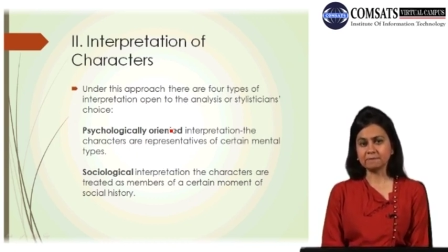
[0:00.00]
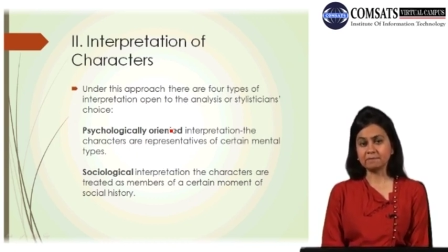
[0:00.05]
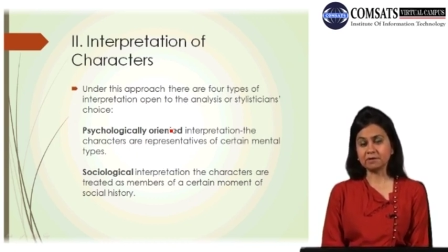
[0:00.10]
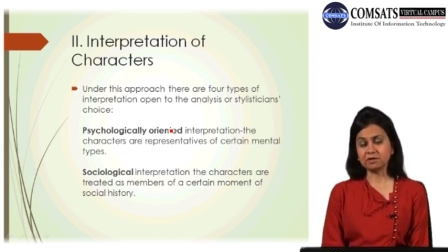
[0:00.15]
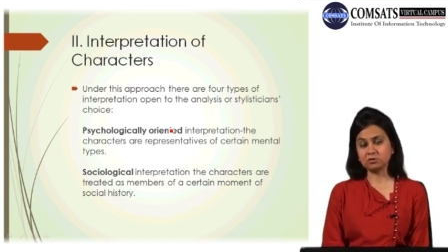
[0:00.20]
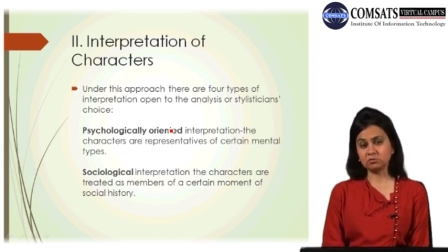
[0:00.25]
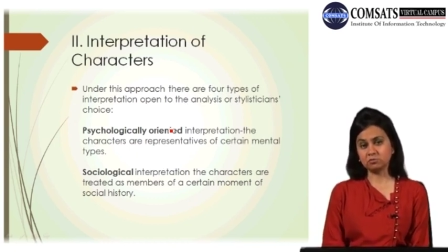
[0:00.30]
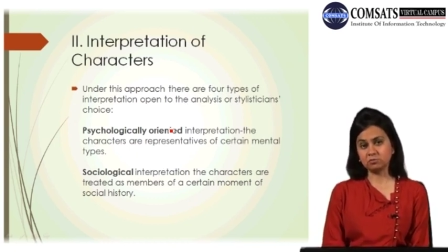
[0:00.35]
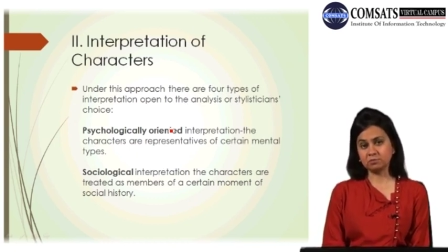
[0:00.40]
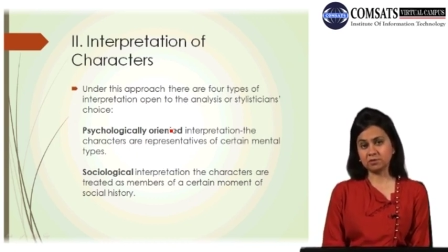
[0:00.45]

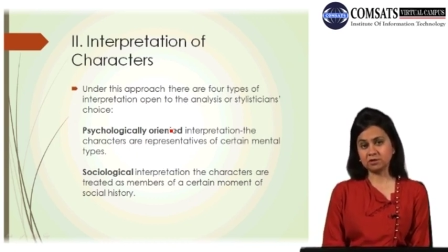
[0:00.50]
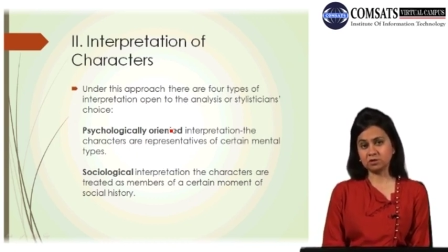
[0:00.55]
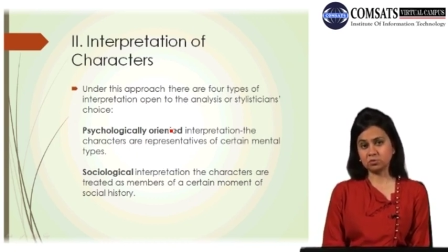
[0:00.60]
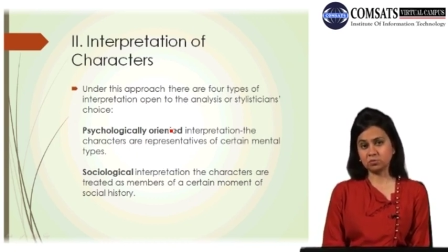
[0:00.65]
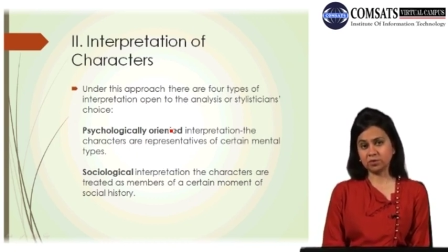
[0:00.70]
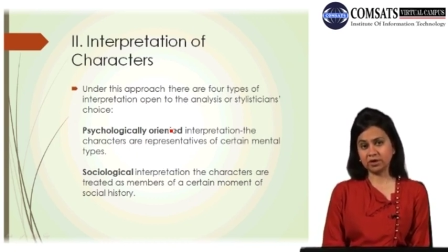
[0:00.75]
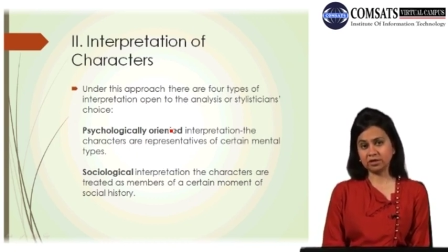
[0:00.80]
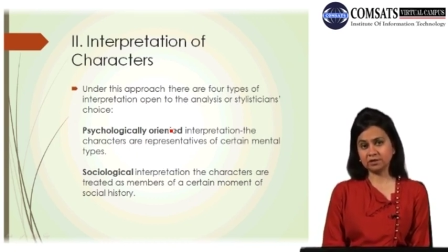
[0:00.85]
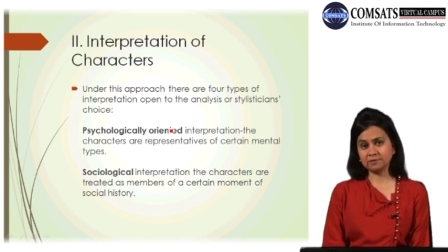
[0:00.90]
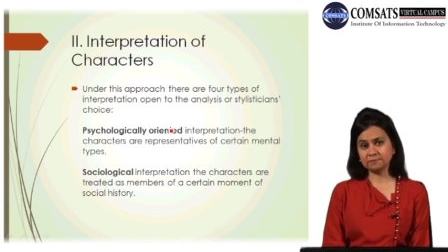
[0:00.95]

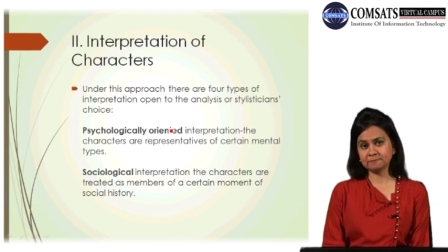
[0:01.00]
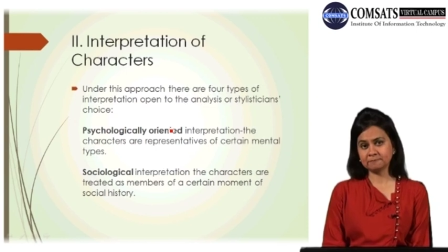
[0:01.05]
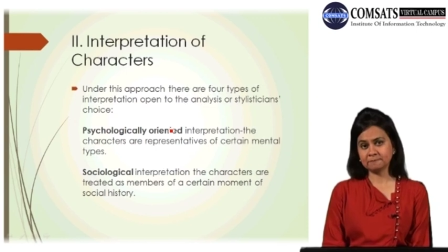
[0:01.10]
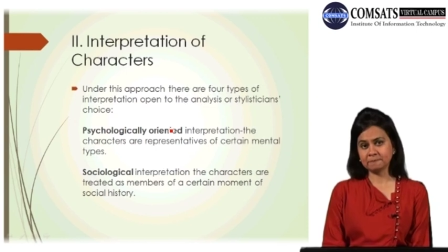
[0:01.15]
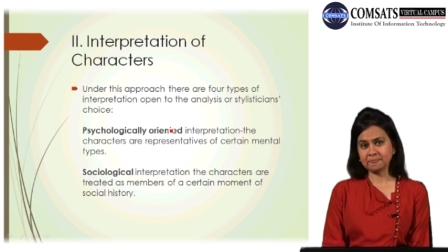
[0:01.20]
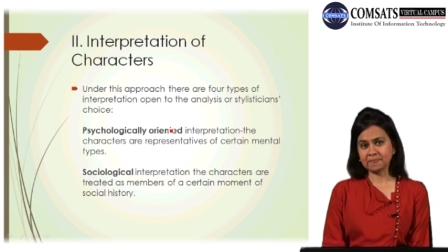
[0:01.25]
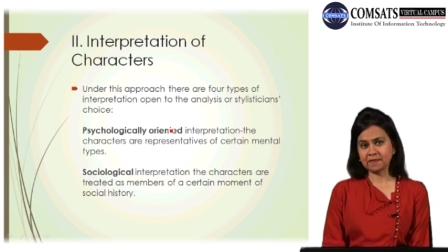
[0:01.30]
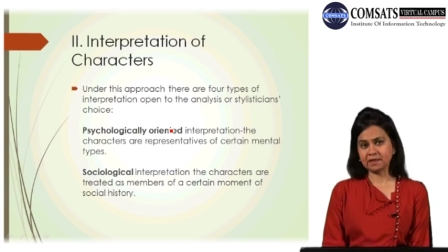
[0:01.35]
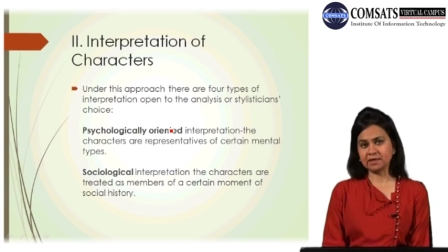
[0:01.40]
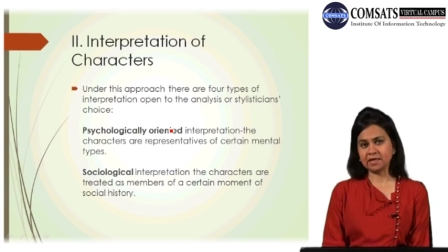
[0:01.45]
But when
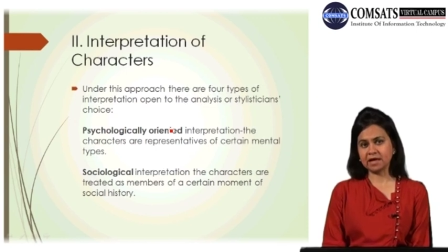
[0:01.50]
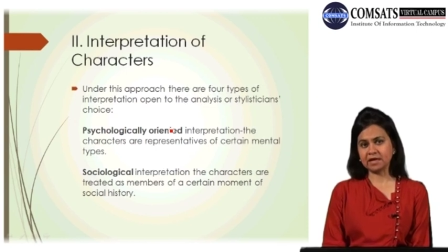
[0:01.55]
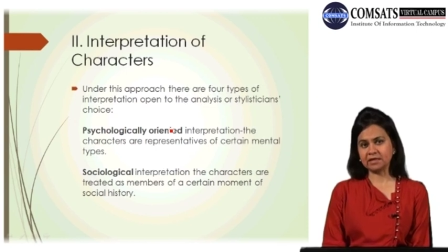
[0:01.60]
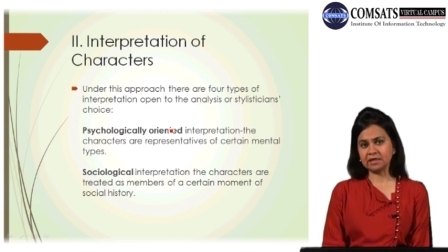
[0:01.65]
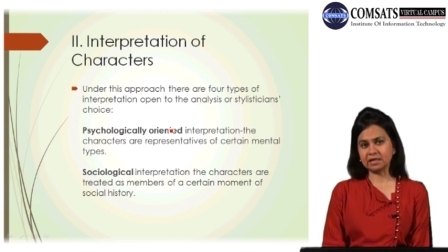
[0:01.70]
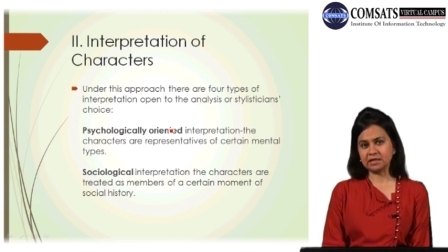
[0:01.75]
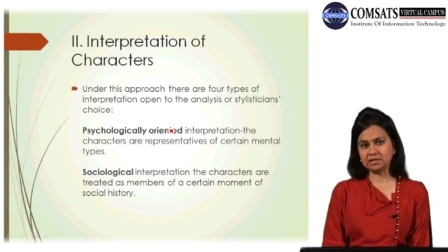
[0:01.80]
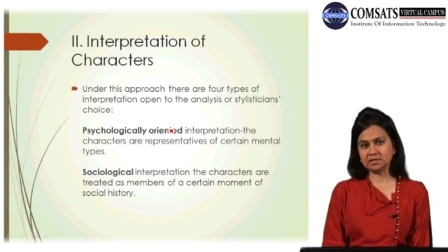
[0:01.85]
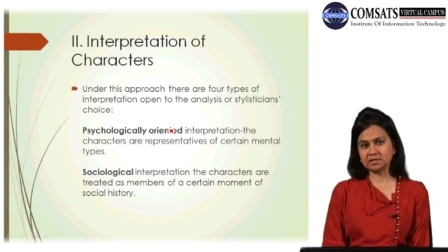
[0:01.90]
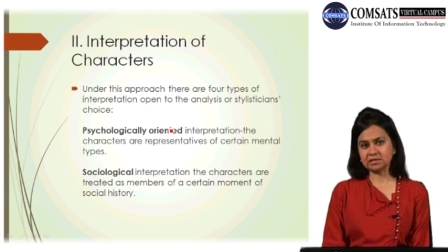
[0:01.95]
the
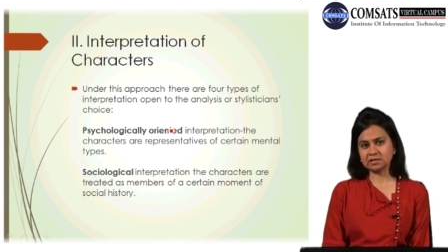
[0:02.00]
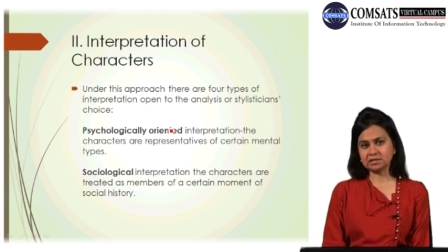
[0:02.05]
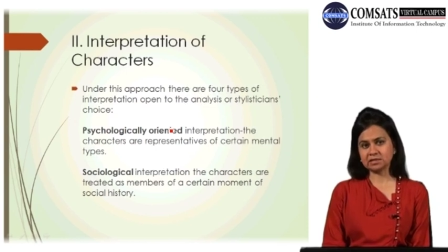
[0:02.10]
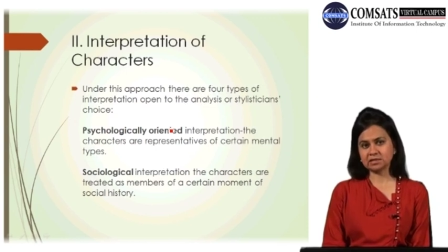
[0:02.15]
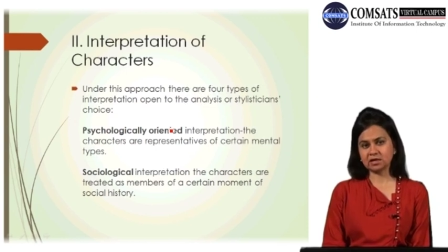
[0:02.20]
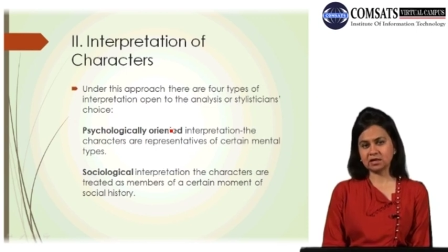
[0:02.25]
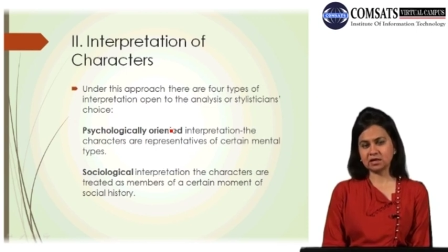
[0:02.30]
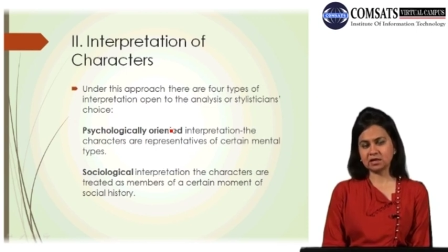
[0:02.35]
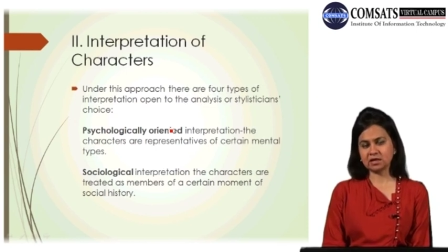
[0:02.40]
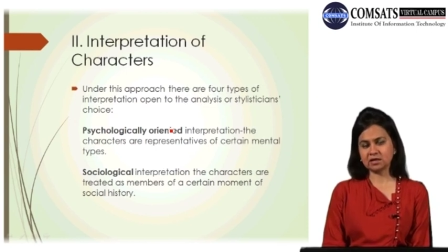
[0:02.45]

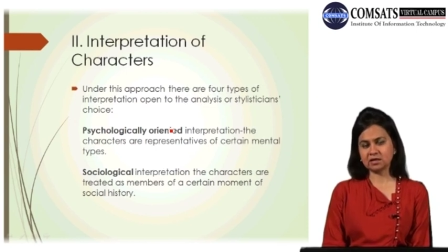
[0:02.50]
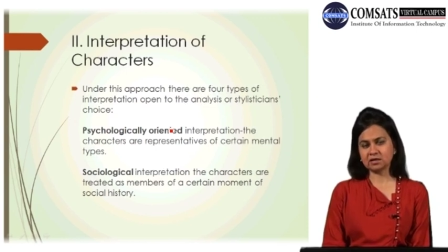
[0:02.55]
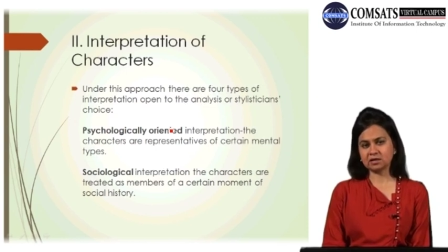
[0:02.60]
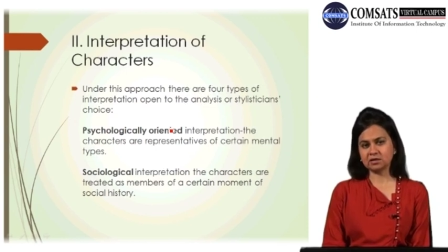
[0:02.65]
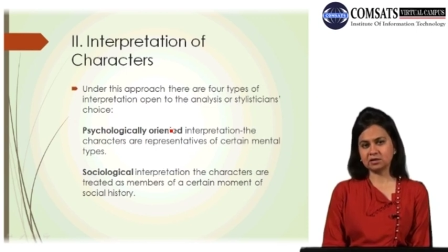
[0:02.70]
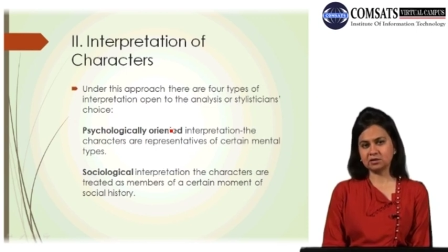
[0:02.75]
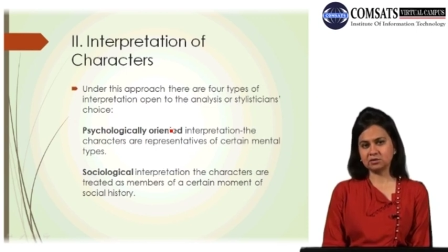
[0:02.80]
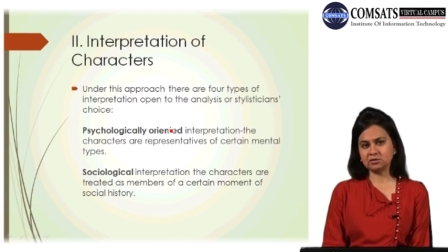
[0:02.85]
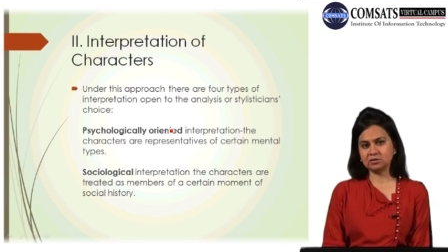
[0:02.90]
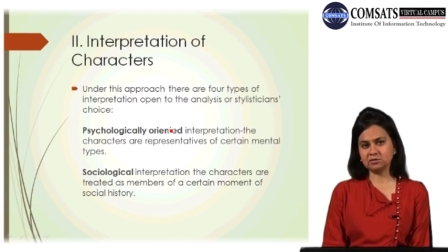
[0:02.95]
analysis
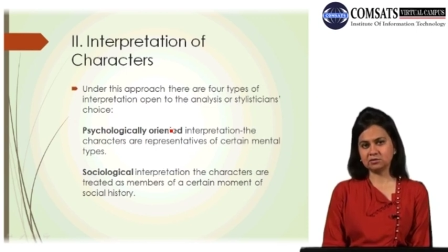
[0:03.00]
are